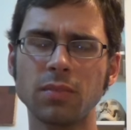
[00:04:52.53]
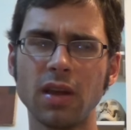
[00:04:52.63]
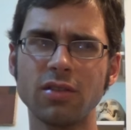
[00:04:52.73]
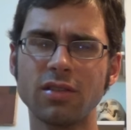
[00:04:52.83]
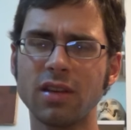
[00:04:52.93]

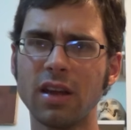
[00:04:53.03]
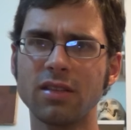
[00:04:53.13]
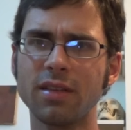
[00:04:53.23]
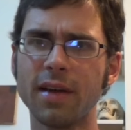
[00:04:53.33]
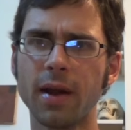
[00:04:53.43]
It just
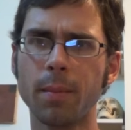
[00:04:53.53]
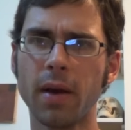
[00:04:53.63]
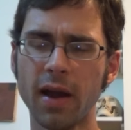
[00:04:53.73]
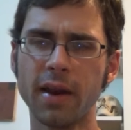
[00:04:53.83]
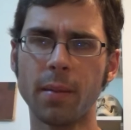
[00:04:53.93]
tastes like
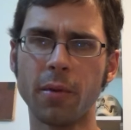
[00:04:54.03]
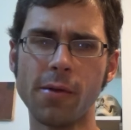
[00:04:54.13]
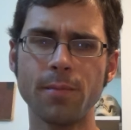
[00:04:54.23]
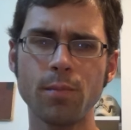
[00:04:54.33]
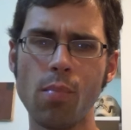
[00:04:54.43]
pineapple.